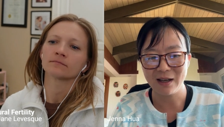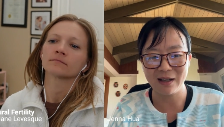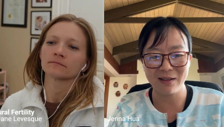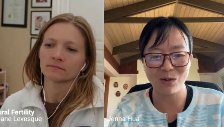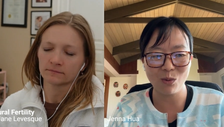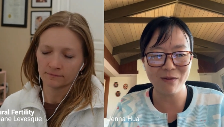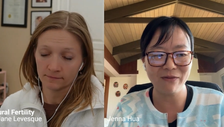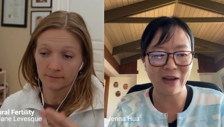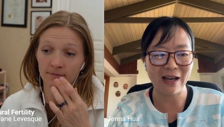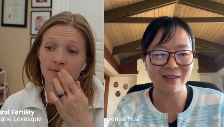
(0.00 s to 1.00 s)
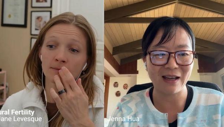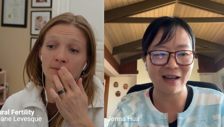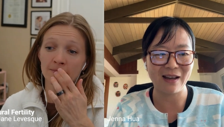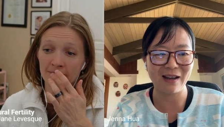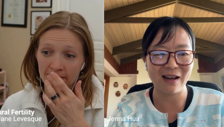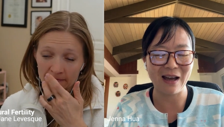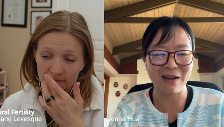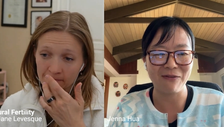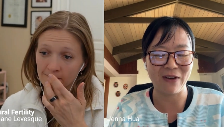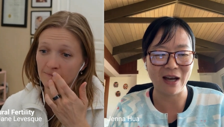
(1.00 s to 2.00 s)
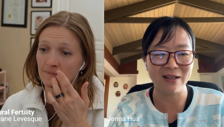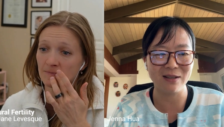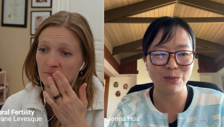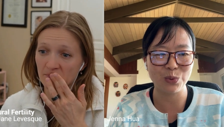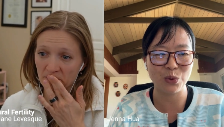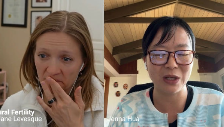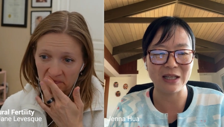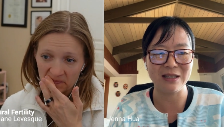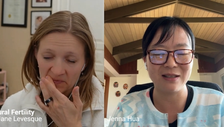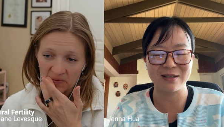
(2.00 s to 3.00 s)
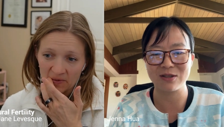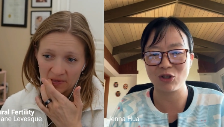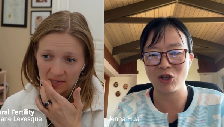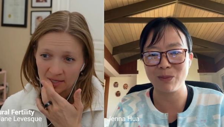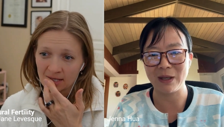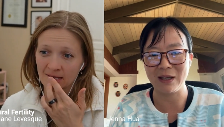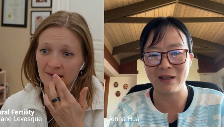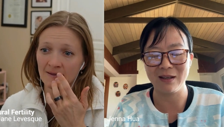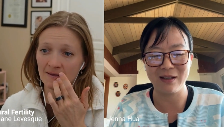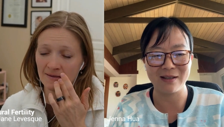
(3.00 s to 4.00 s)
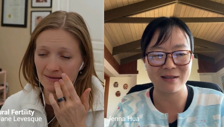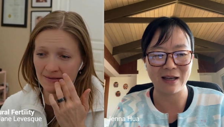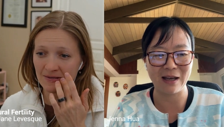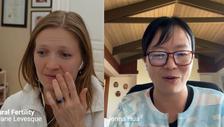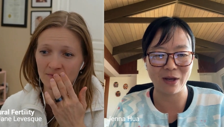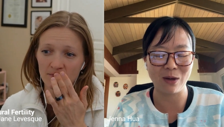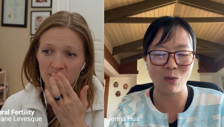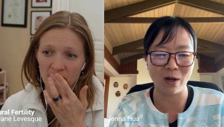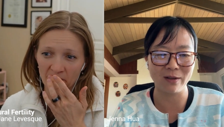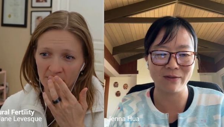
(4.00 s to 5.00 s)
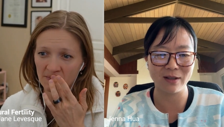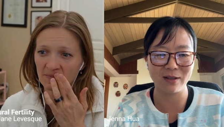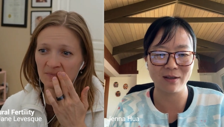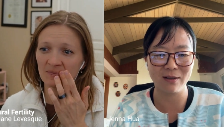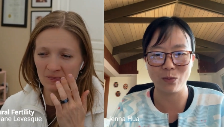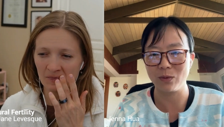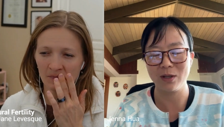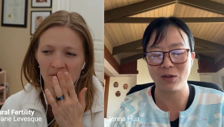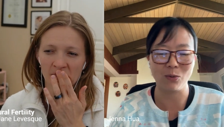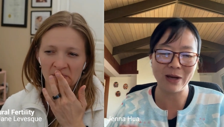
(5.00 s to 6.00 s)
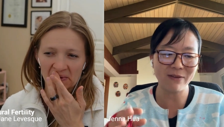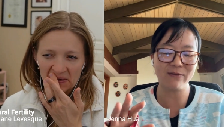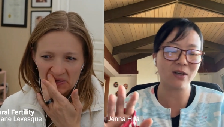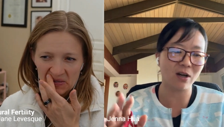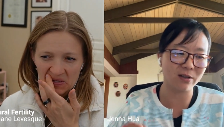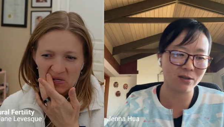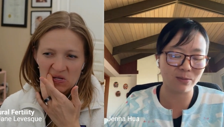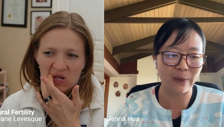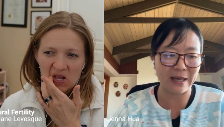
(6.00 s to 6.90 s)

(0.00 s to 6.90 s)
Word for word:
Speaker 1: And one fact that I find it pretty disturbing is that, okay, one of the, you know, we haven't even gotten to